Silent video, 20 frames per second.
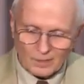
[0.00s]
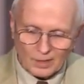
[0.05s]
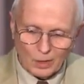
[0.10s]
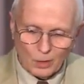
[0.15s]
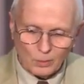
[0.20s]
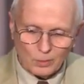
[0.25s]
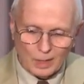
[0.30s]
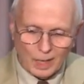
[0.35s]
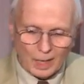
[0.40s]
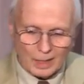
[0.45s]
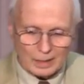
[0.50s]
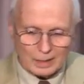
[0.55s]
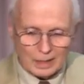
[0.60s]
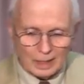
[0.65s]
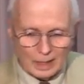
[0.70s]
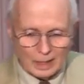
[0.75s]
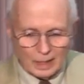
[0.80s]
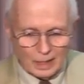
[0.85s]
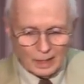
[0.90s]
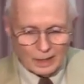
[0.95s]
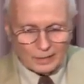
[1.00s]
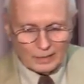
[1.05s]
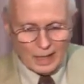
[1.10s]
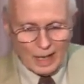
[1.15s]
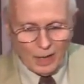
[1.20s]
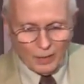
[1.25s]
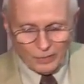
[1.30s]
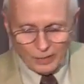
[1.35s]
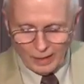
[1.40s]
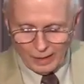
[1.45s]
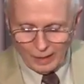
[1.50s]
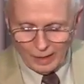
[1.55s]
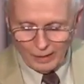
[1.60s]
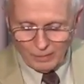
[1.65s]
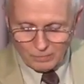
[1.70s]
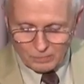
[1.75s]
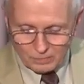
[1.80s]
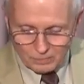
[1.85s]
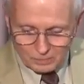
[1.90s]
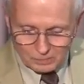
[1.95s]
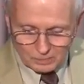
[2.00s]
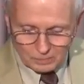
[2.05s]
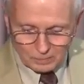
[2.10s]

Okay, now that I've